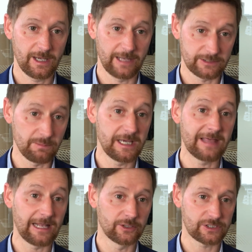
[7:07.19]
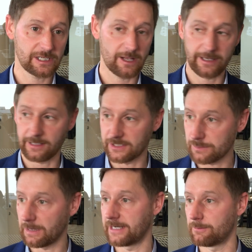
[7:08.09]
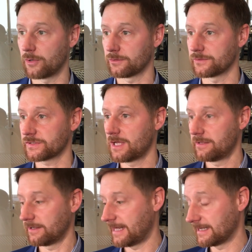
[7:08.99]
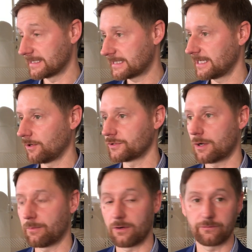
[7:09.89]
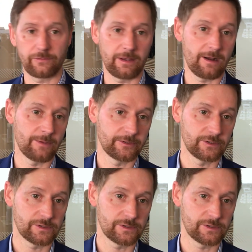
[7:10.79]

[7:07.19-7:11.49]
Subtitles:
And to me, that looks like explainer models that they can sit on top of their ML